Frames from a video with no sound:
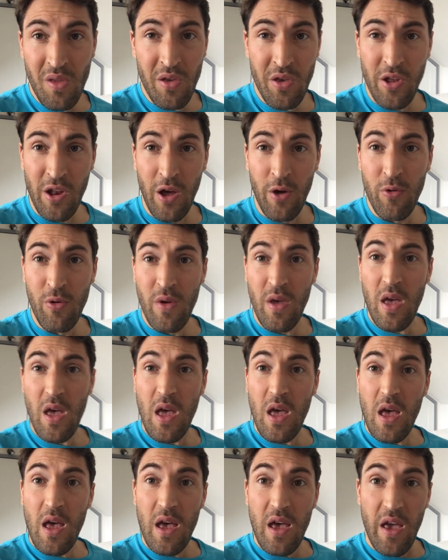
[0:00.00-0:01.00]
You know,
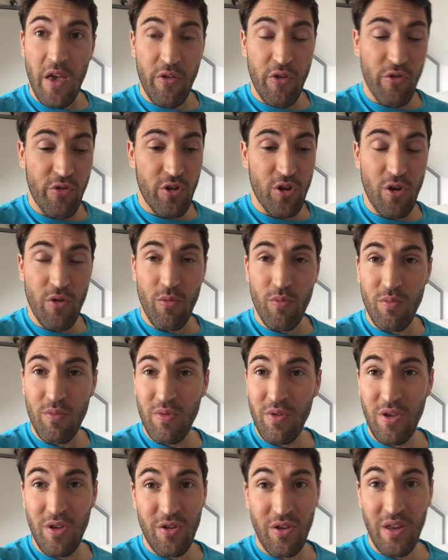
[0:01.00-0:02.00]
it's just going
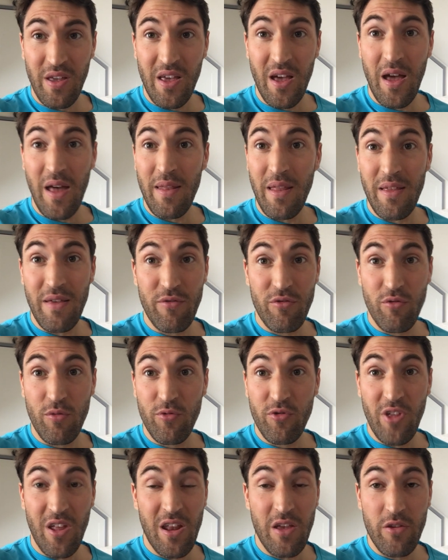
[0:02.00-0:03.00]
to cut. And
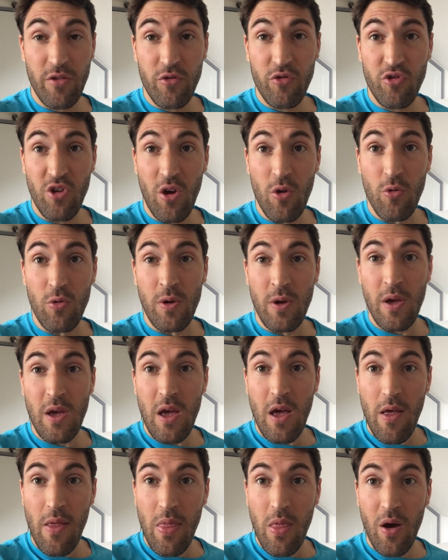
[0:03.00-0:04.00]
studies have shown
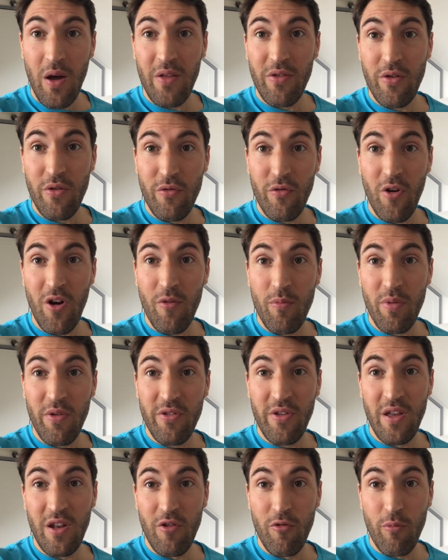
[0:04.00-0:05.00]
95%
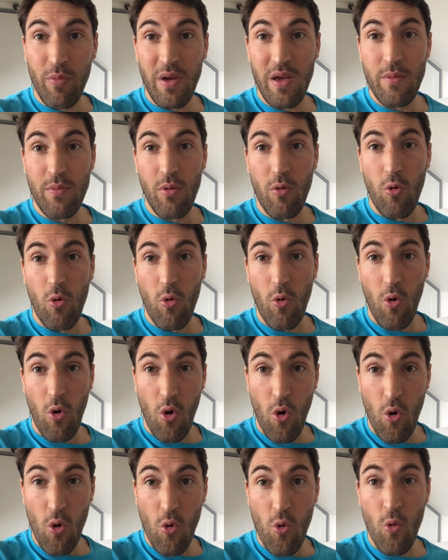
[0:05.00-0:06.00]
of people
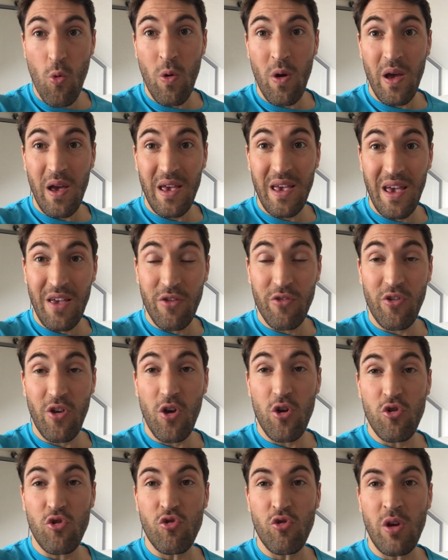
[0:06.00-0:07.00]
who get
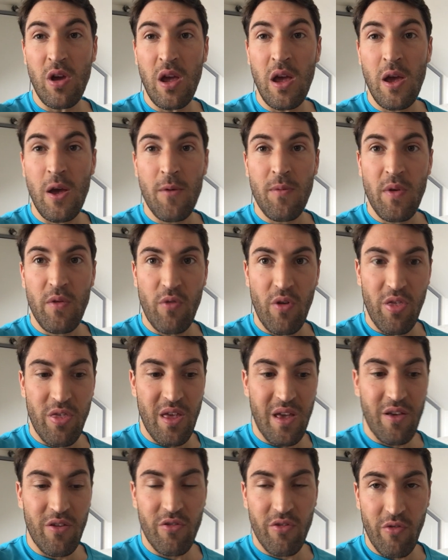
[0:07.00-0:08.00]
surgery for
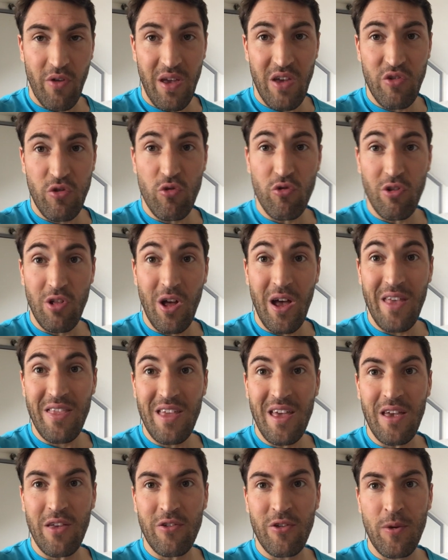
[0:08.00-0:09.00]
things, for issues
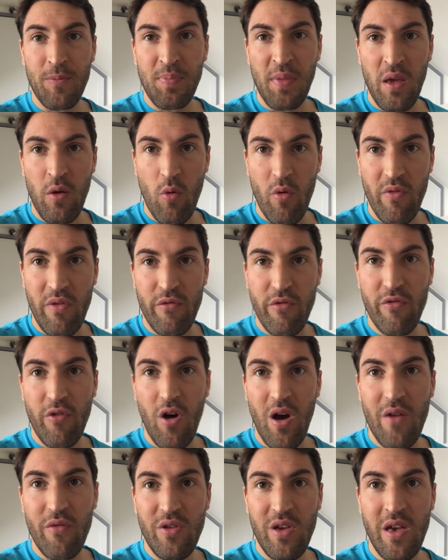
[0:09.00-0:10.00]
like this, within
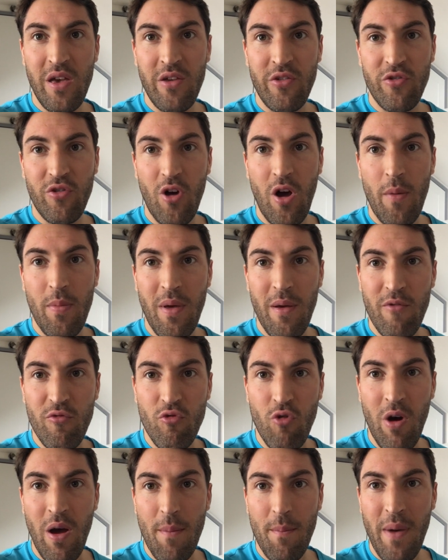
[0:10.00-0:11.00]
5 years' time, they're
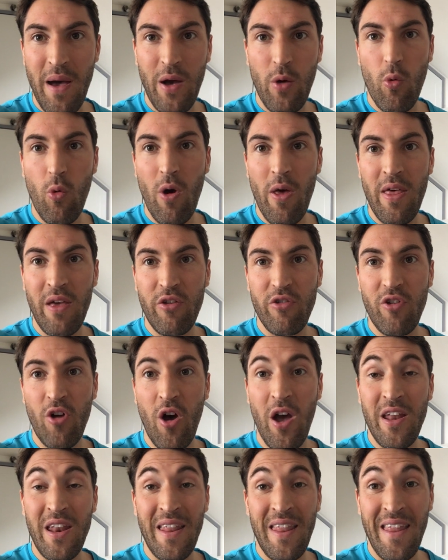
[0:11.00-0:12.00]
right back where they
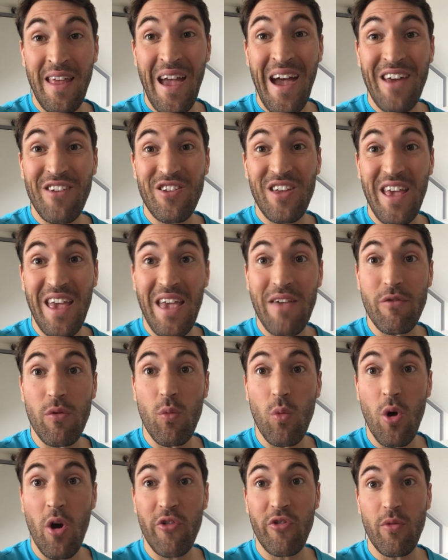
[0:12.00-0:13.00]
started, and they're actually
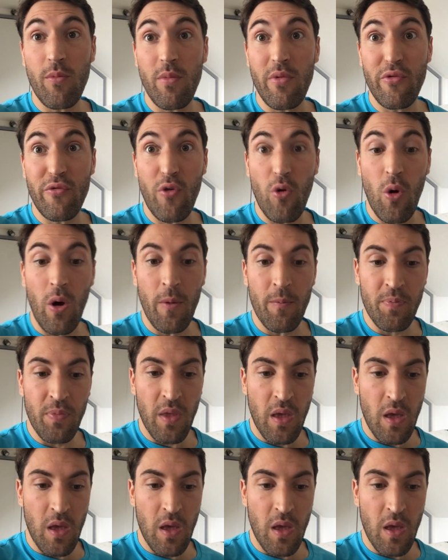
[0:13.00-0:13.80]
even worse than before.